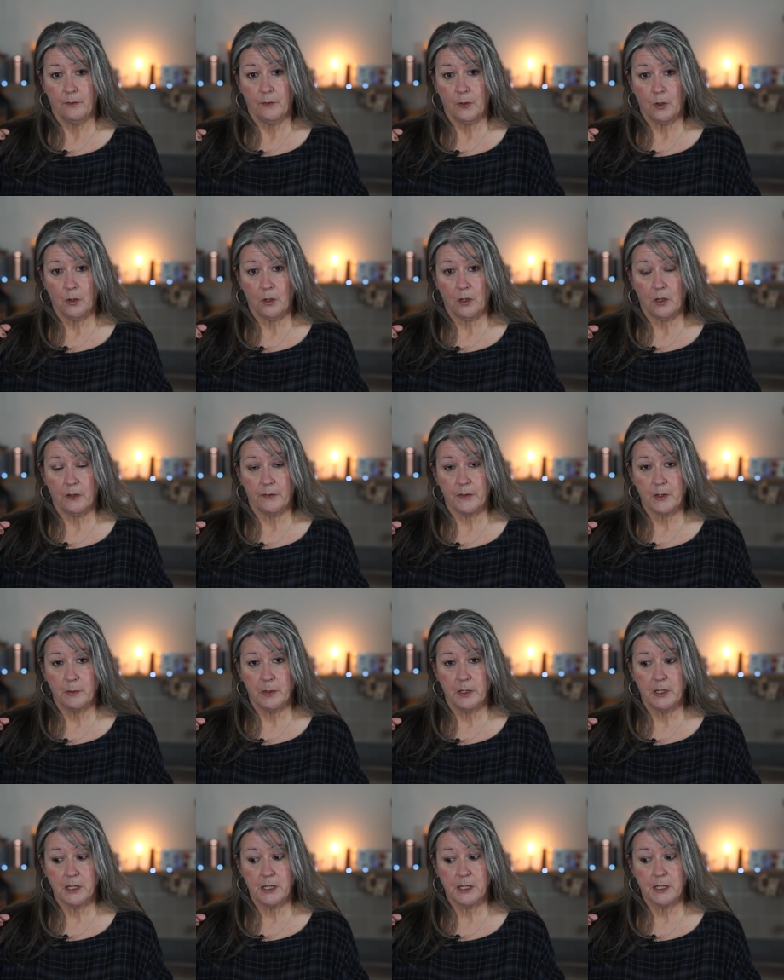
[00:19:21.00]
vlog
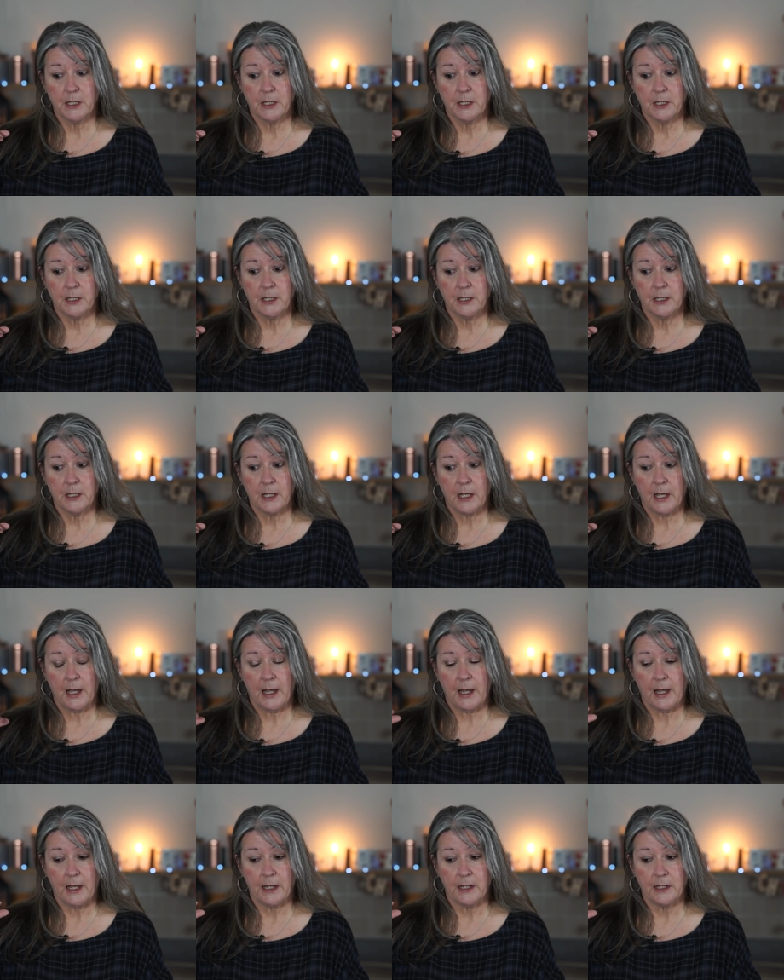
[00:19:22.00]
afterwards,
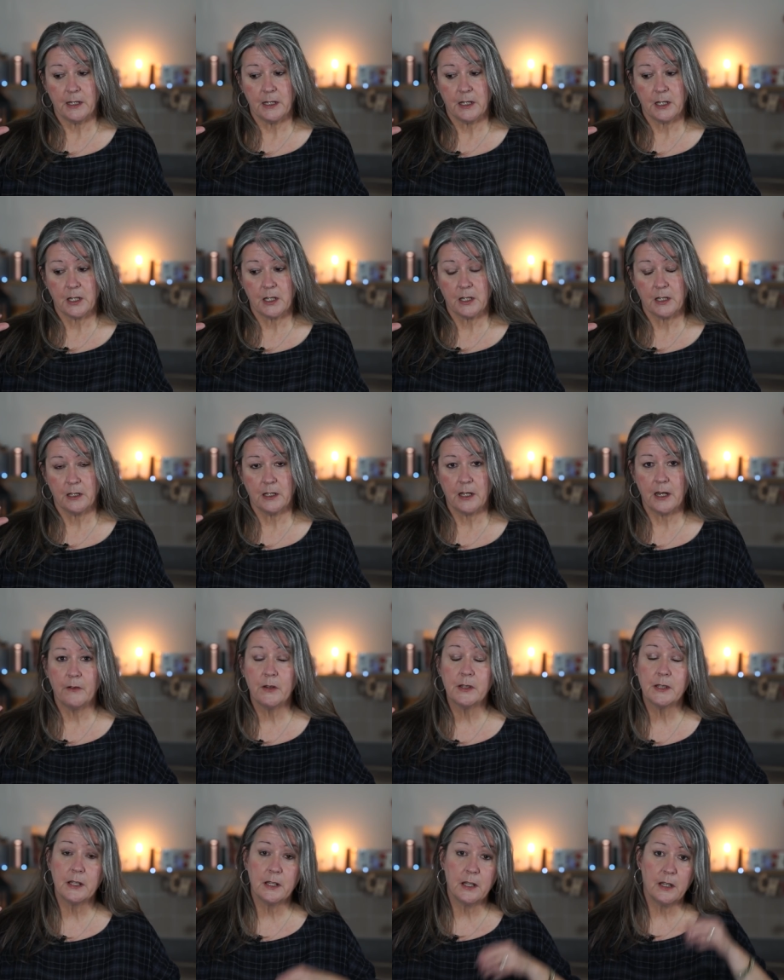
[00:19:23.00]
and there
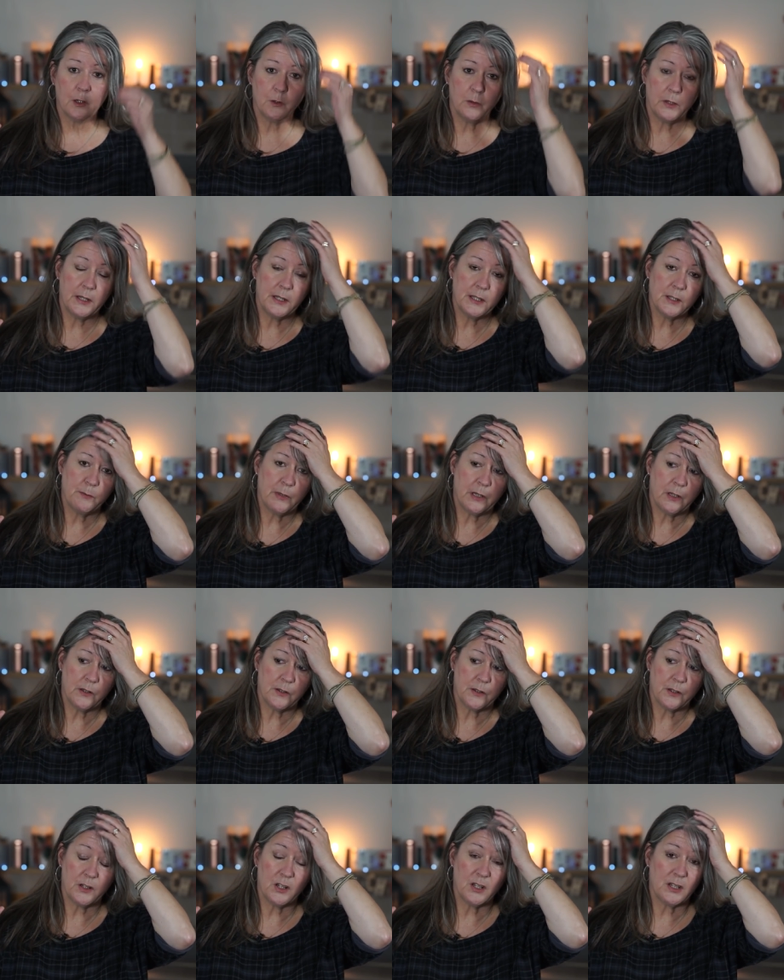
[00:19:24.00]
isn't a quiz
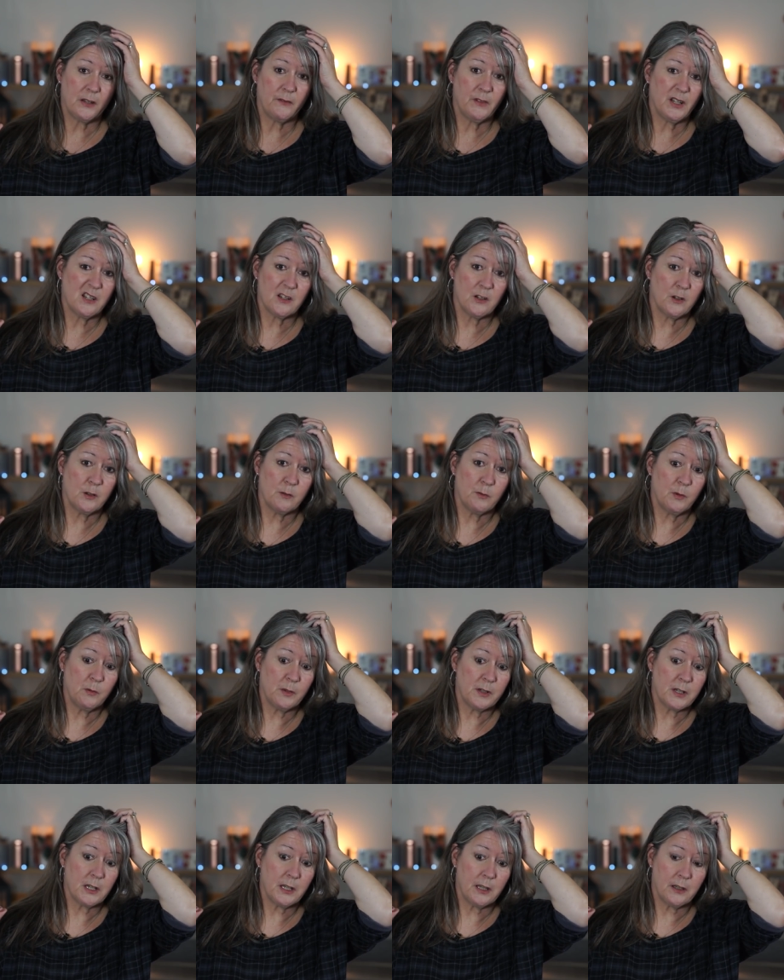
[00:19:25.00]
because I just haven't had time to put
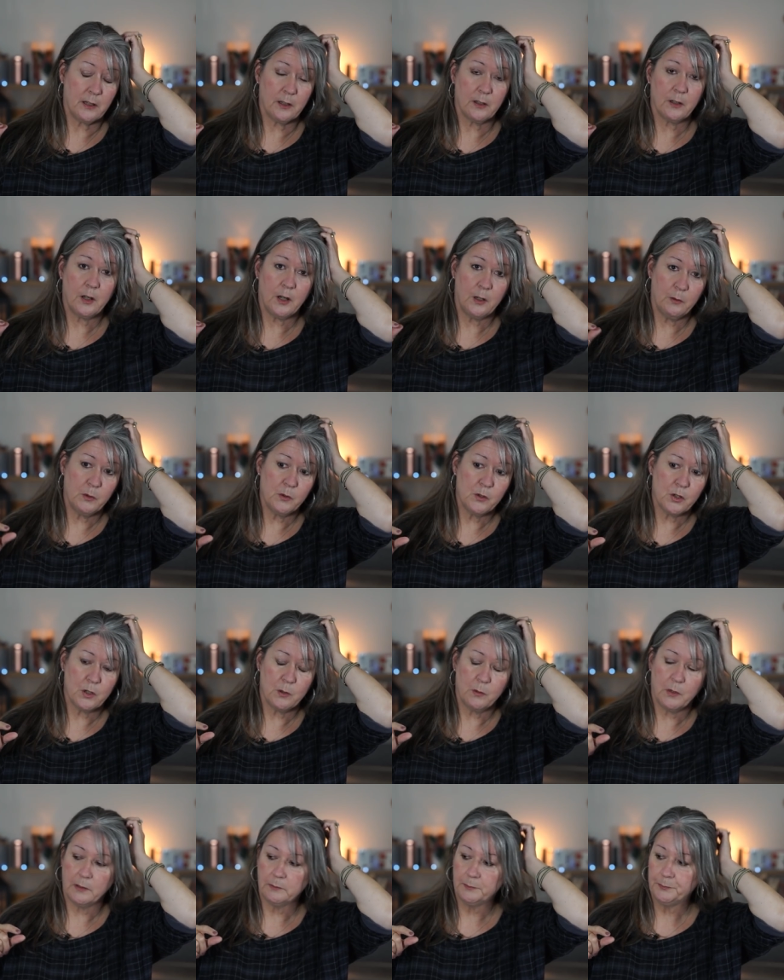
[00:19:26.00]
one together. I will
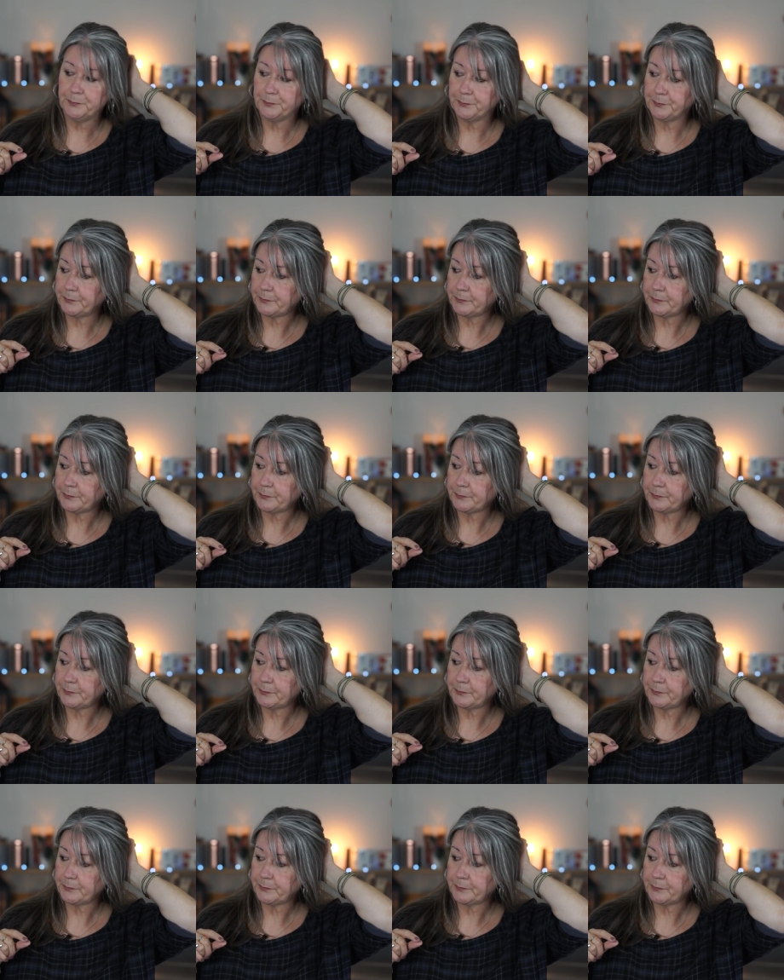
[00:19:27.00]
do one.